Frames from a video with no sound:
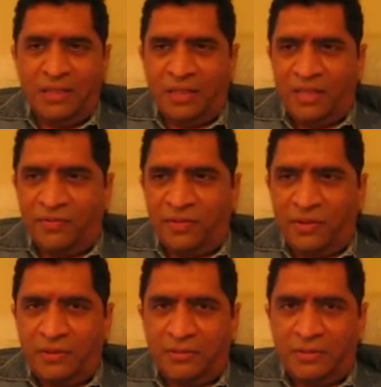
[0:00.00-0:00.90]
kind of a
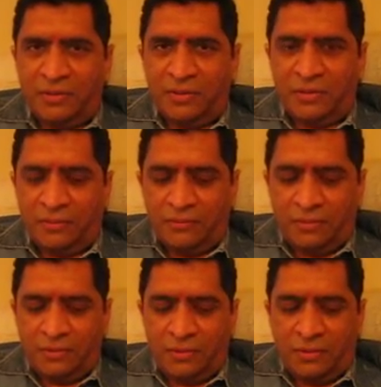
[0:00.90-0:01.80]

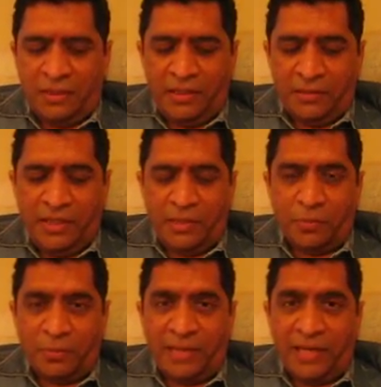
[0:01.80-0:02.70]
they had
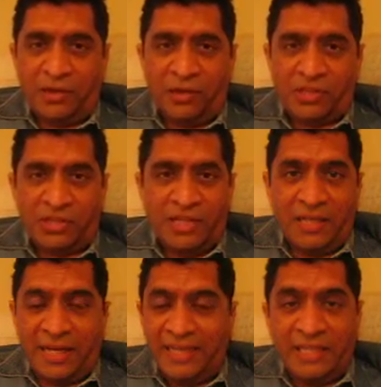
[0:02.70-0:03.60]
put my hand on a sling.
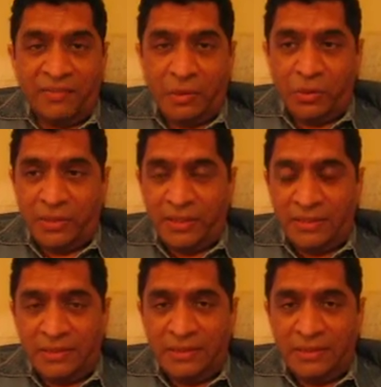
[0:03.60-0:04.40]
I didn't even know that,